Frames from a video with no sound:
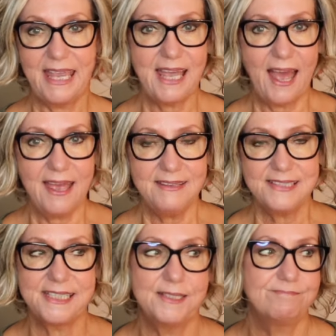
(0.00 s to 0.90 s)
Hi
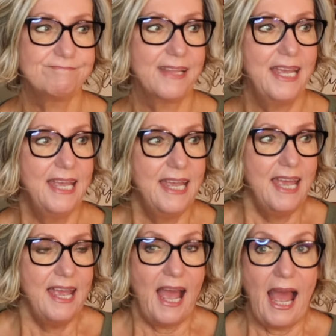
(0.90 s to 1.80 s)
guys.
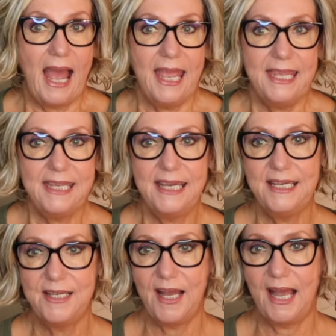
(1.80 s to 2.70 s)

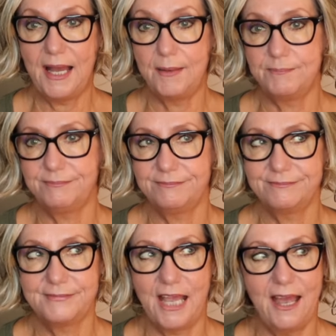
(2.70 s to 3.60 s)
I, um,
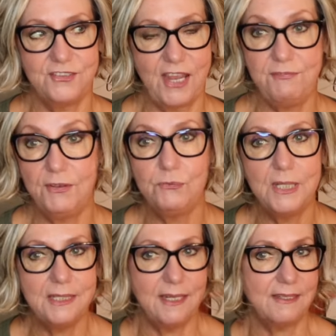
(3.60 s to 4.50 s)
gosh, I feel
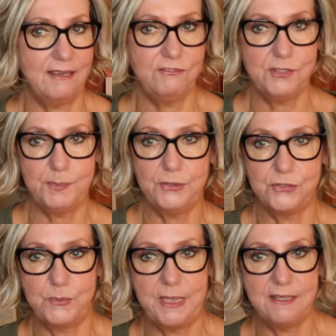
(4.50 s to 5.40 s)
really uncomfortable
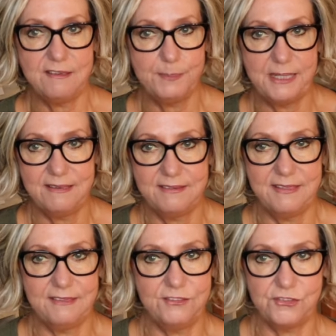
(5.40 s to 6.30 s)
doing this because
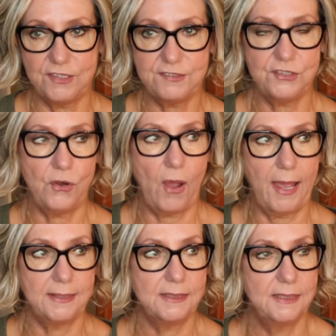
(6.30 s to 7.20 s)
it is just
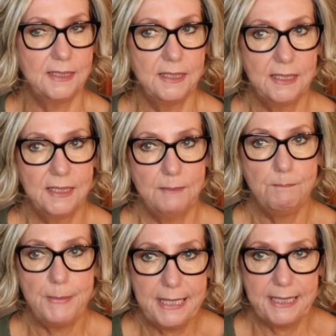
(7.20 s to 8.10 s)
not
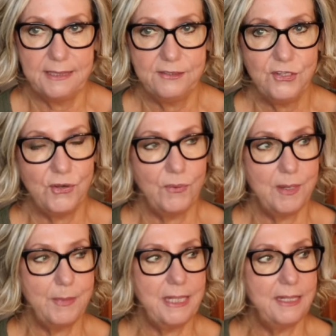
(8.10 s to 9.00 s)
me. You know what
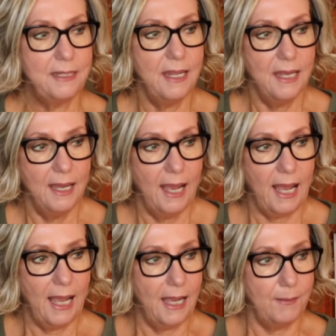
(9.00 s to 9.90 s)
I mean?
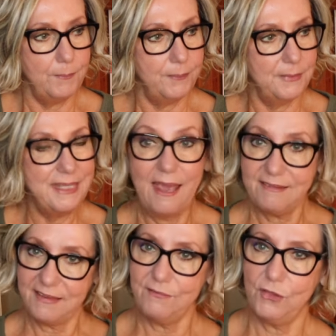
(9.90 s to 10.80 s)
Uh,
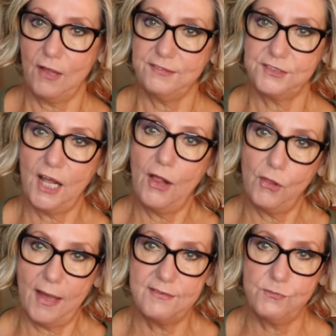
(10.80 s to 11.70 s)
yes, I've lost a
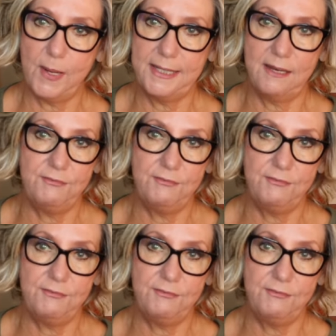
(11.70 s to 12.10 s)
lot of weight.